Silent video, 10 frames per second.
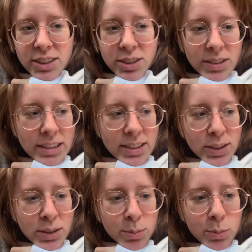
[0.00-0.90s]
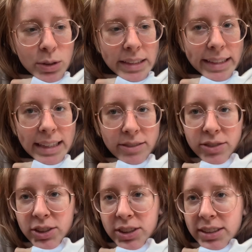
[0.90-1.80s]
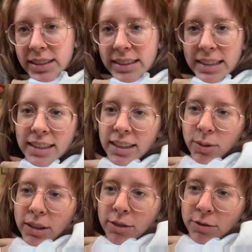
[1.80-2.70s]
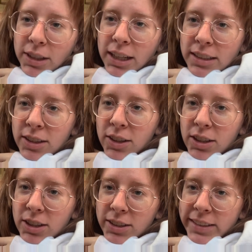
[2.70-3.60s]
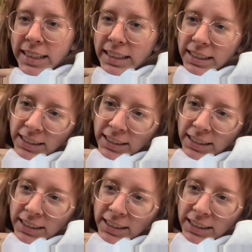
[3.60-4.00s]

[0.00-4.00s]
So it is the morning after the day that we've gotten Ollie.